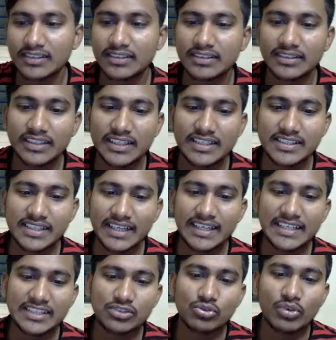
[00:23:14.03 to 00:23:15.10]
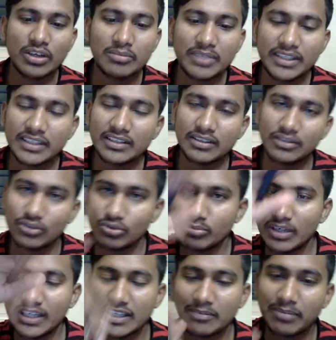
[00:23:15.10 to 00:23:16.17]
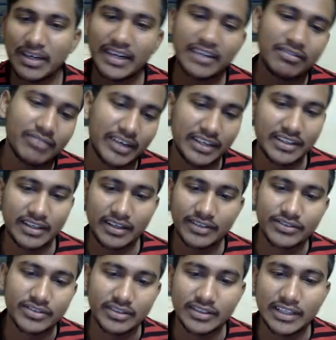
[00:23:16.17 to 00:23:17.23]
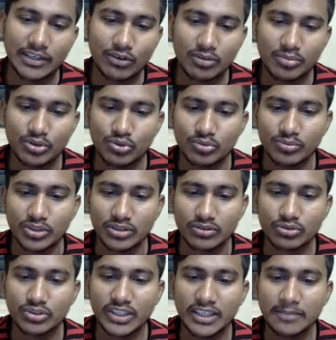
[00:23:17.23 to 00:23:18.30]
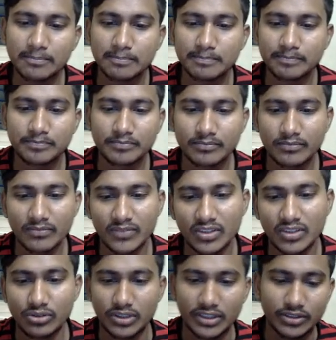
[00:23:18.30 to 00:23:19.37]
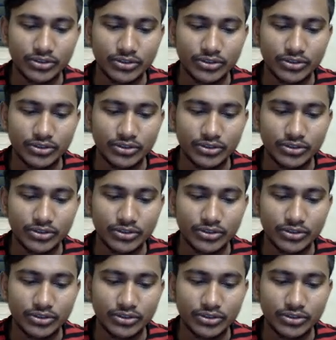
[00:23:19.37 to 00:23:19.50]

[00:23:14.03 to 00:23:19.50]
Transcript: that is side is 12 meter. You multiply and find the answer. That will be homework. Okay. Okay. Good.